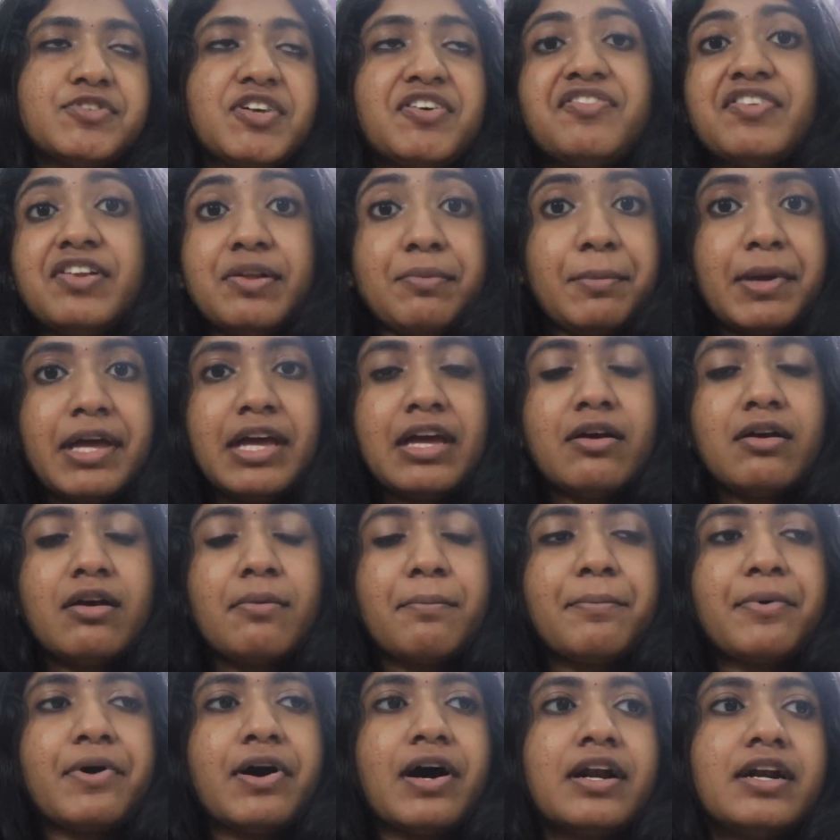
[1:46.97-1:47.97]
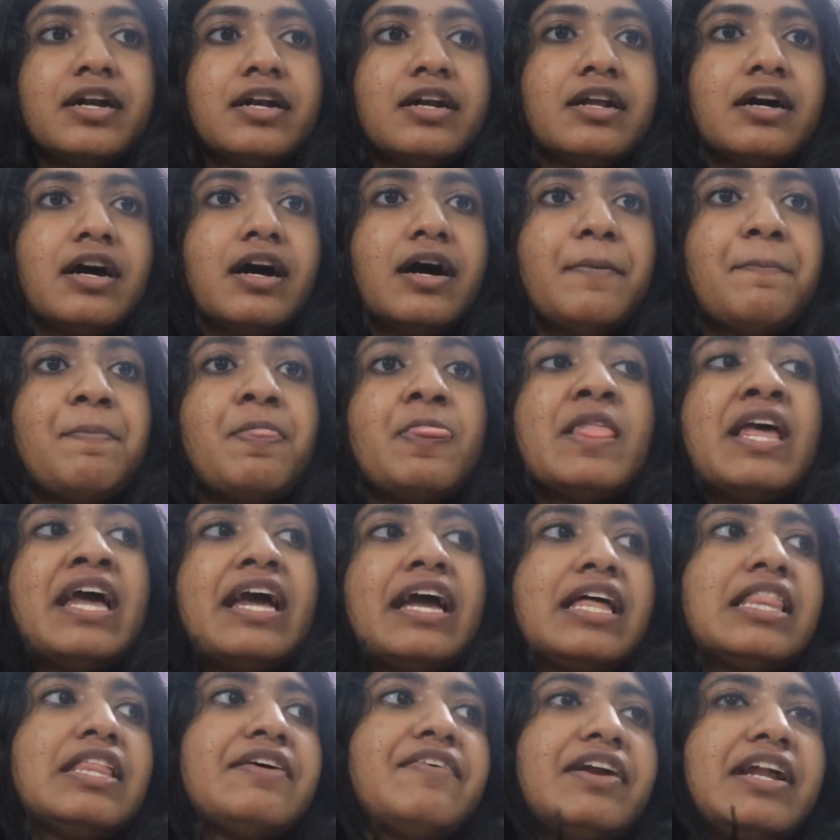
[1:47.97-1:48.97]
filming, but
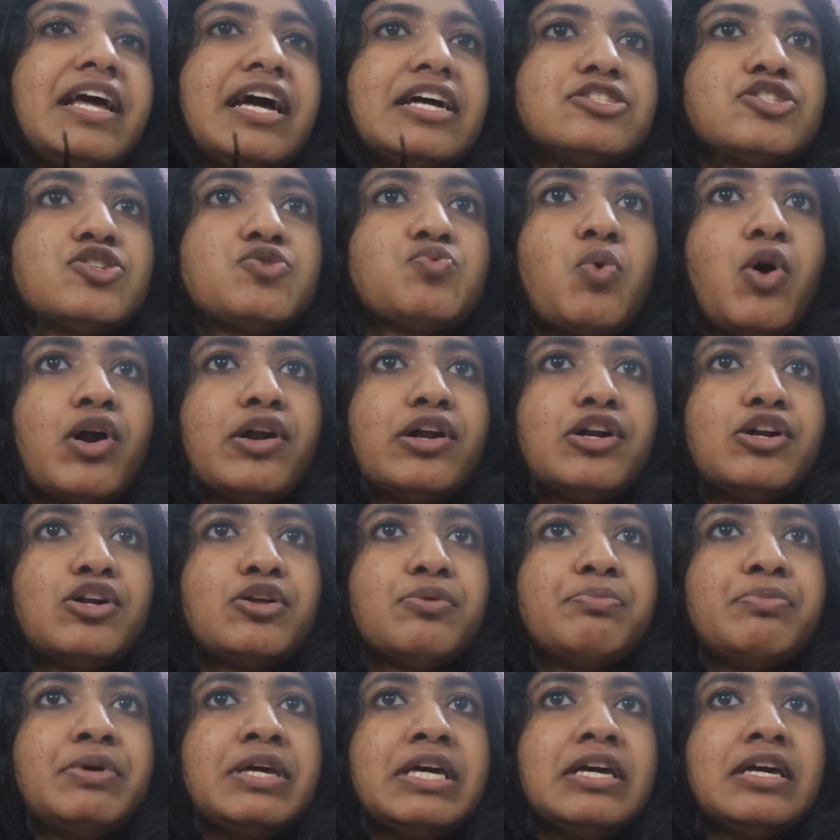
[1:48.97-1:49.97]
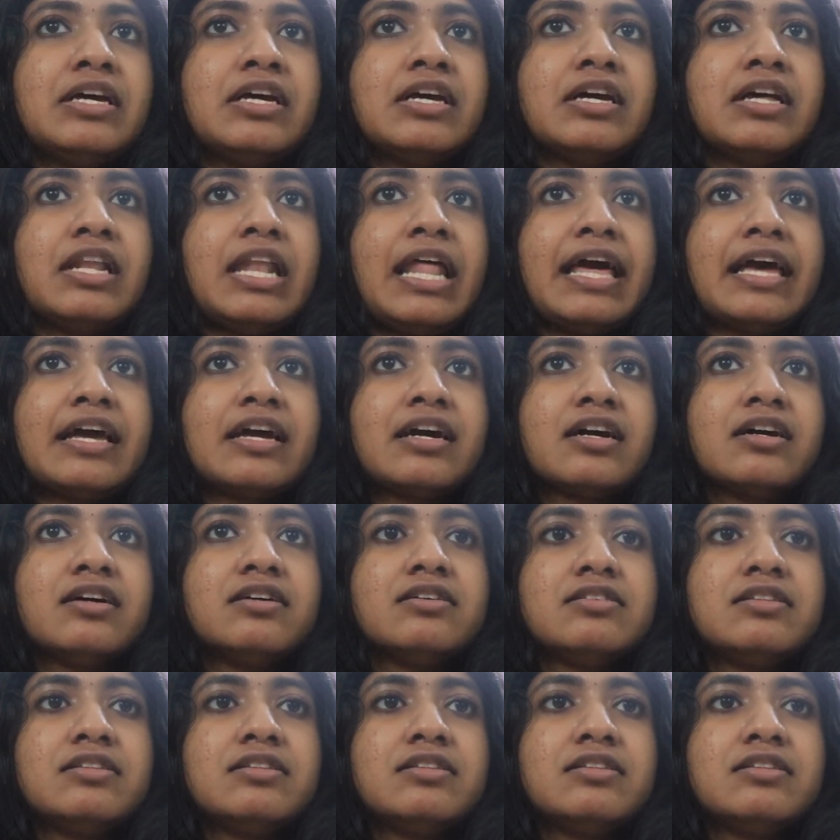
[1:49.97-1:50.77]
in the way I just wanted to be like